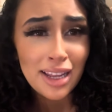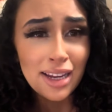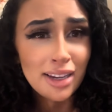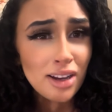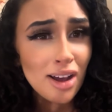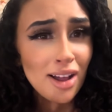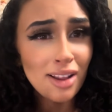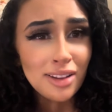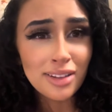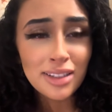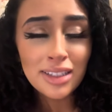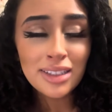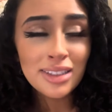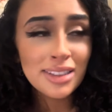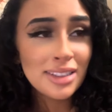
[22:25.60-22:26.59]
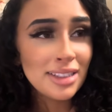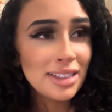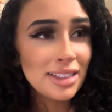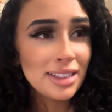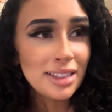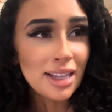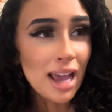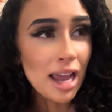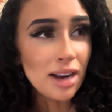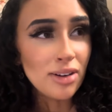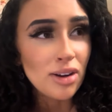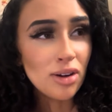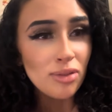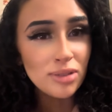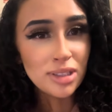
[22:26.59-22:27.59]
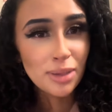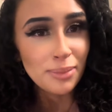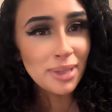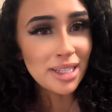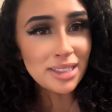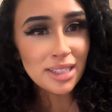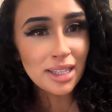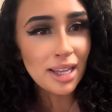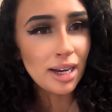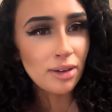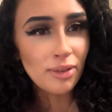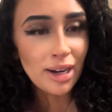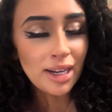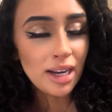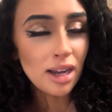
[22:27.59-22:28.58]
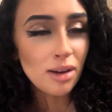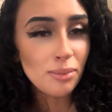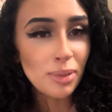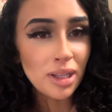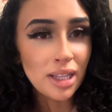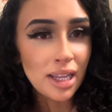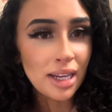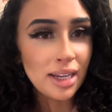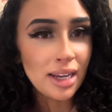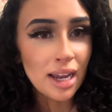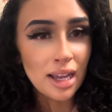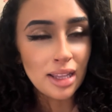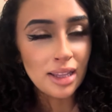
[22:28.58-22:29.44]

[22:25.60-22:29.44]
like y'all, I don't know some things in there right now, but like yeah,